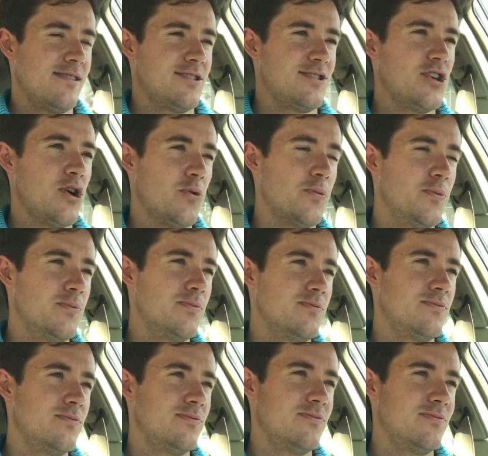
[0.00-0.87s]
So,
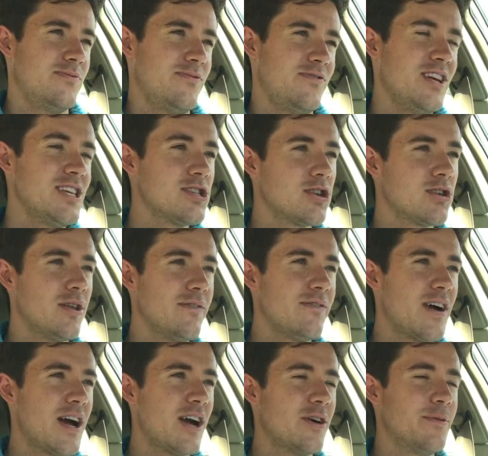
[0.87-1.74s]
physical
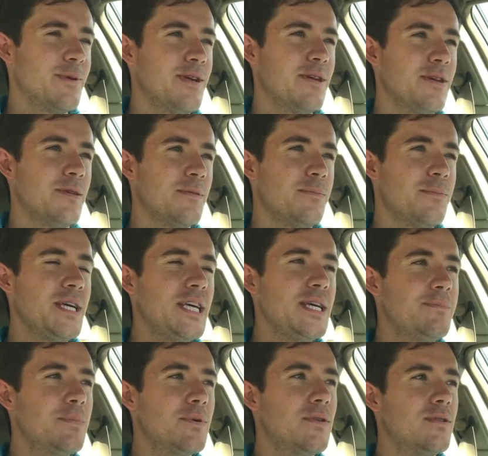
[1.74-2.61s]
environment,
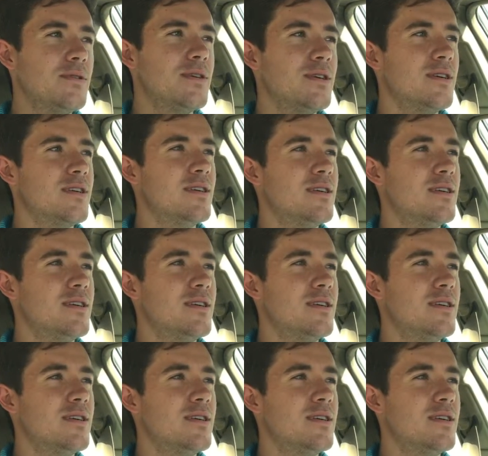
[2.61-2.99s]
people,